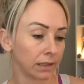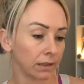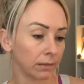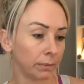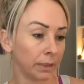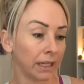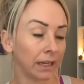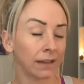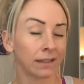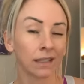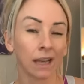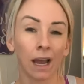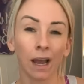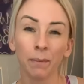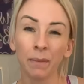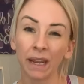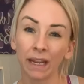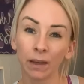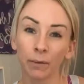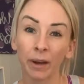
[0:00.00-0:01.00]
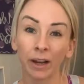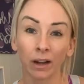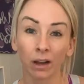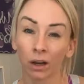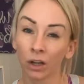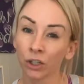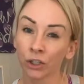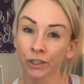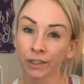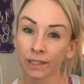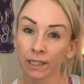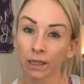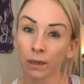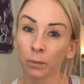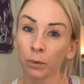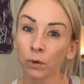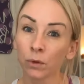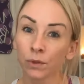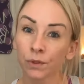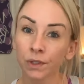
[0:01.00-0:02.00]
because I make about 100
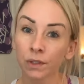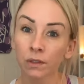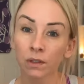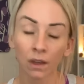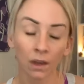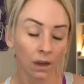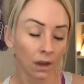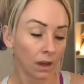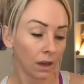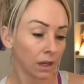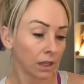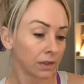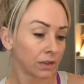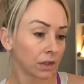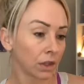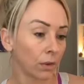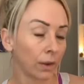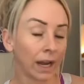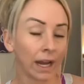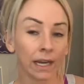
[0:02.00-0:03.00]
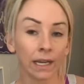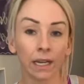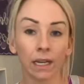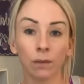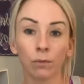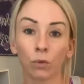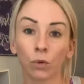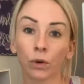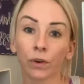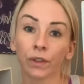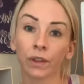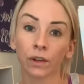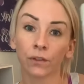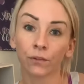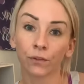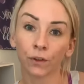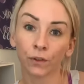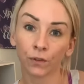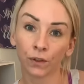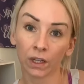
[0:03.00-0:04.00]
samples. So I need more than
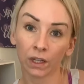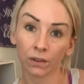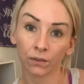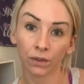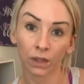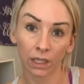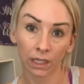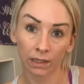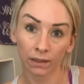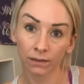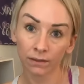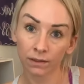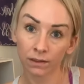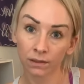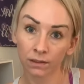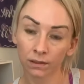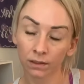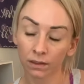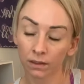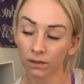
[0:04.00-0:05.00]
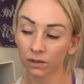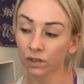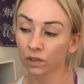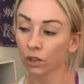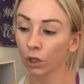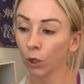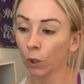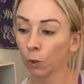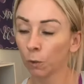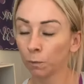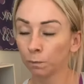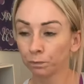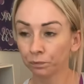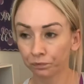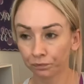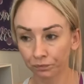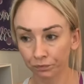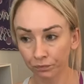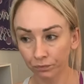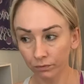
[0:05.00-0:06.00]
50 of these. So
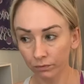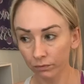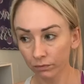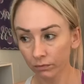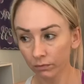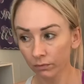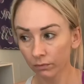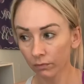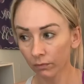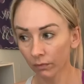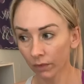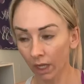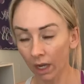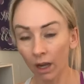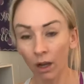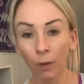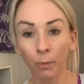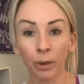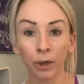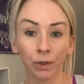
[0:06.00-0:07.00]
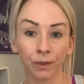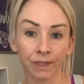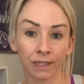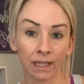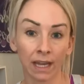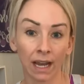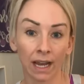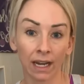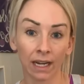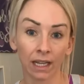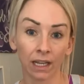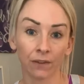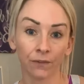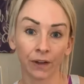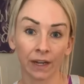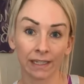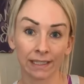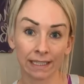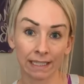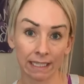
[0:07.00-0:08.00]
I'll post that if
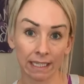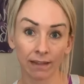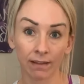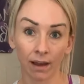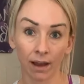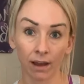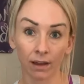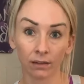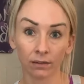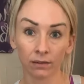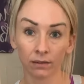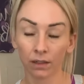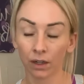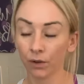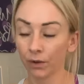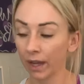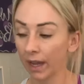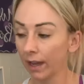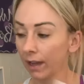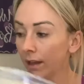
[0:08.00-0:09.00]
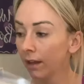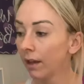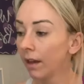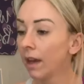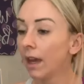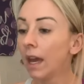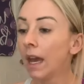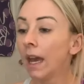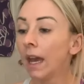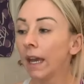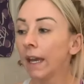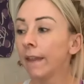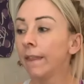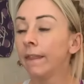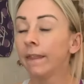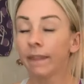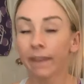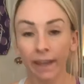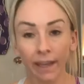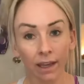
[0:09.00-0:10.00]
I see that. Okay.
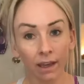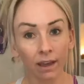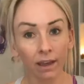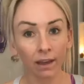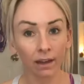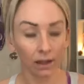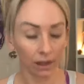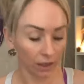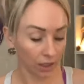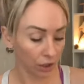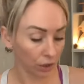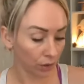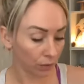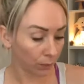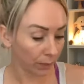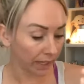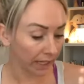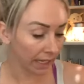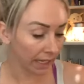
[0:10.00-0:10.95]
And then we